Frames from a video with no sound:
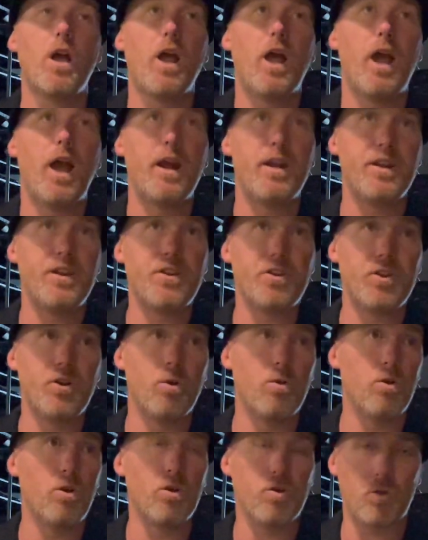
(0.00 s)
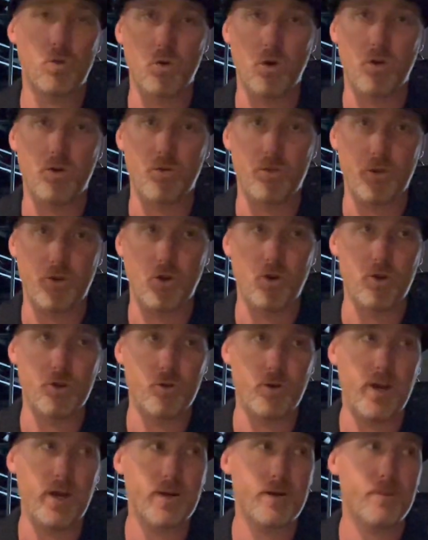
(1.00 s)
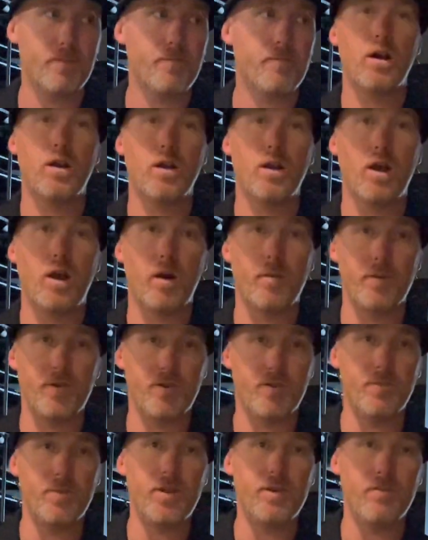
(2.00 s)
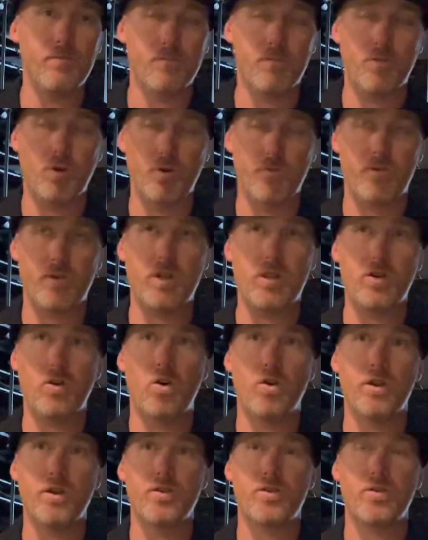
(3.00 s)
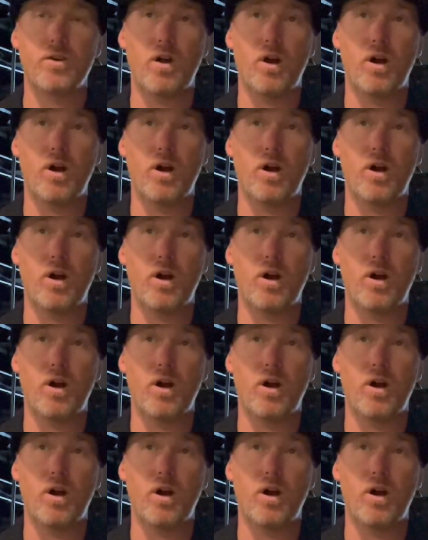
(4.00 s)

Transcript: and he can no longer honor the contract. I mean, to be perfectly honest,